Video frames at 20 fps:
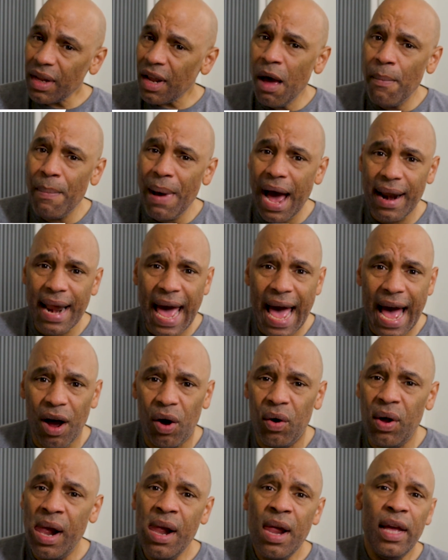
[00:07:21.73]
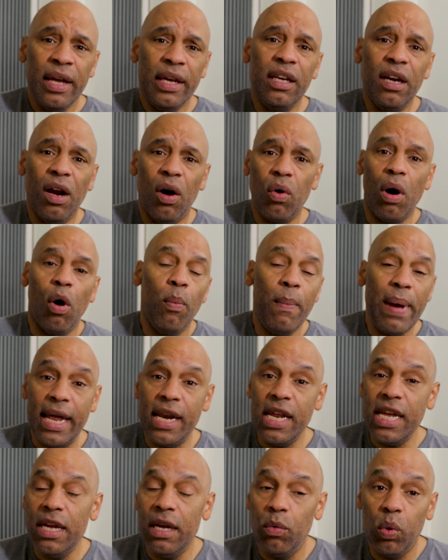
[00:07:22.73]
about how,
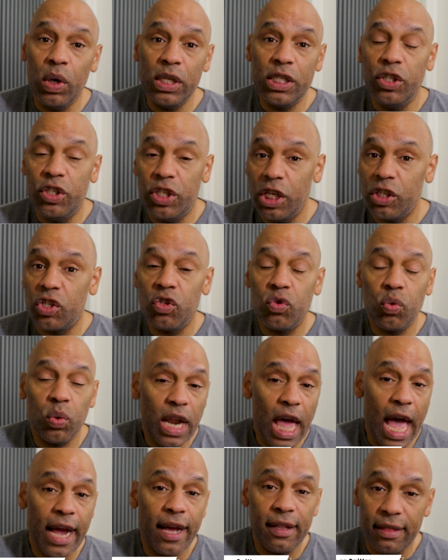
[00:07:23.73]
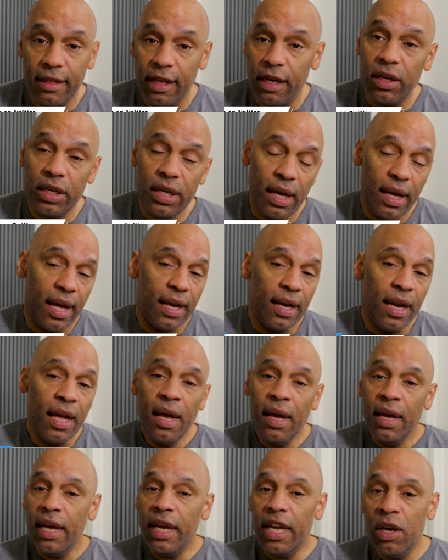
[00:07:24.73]
he went the distance with Nakathilia
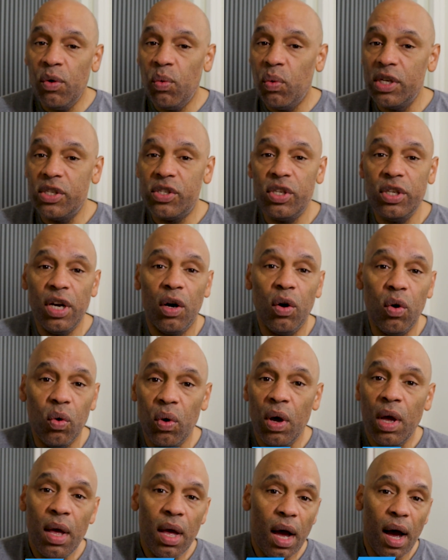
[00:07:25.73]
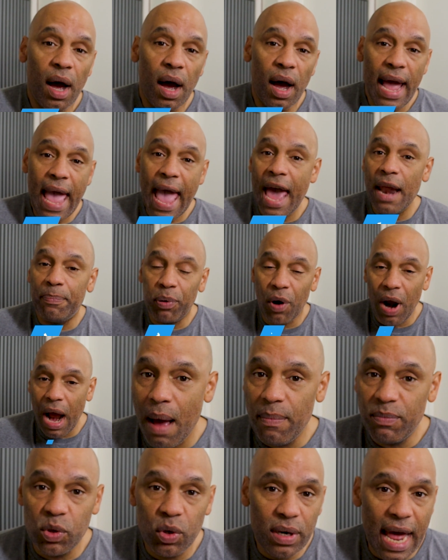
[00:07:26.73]
and he was, had
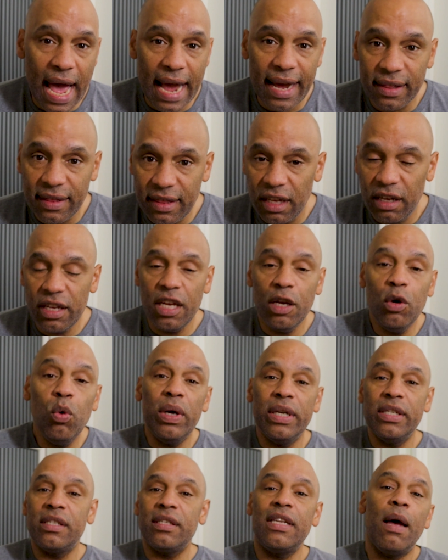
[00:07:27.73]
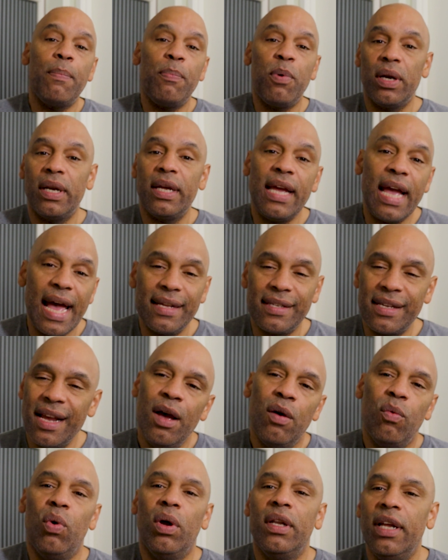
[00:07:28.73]
problems with Nakathilia. He wouldn't step on the gas.
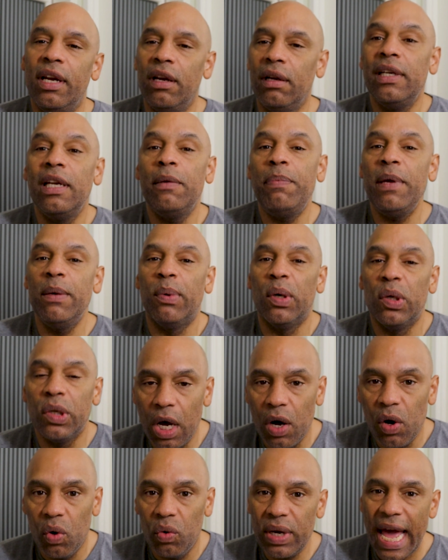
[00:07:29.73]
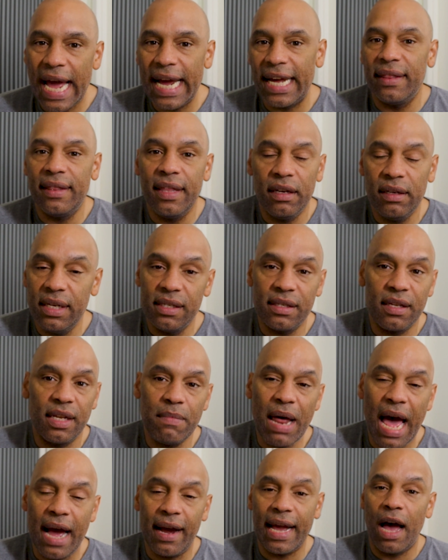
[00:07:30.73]
Well, little did people know Nakathilia is a
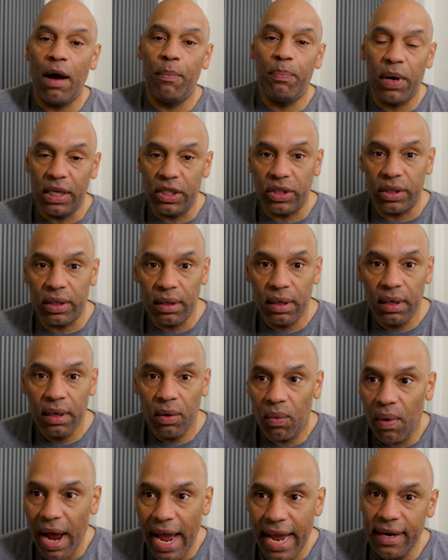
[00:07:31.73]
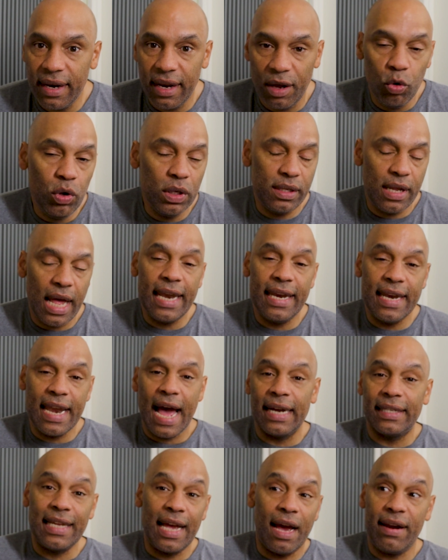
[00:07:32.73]
knockout puncher, right? Who had
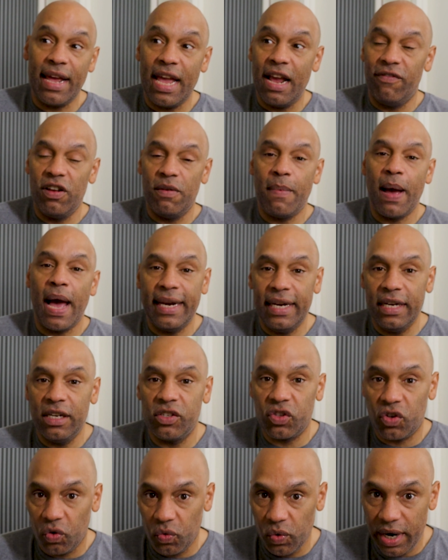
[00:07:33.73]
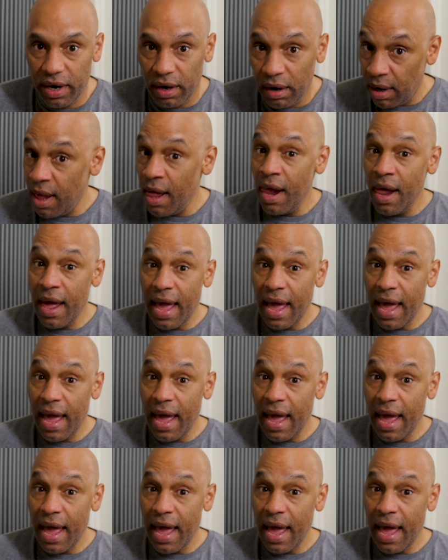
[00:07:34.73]
knocked out everybody in his career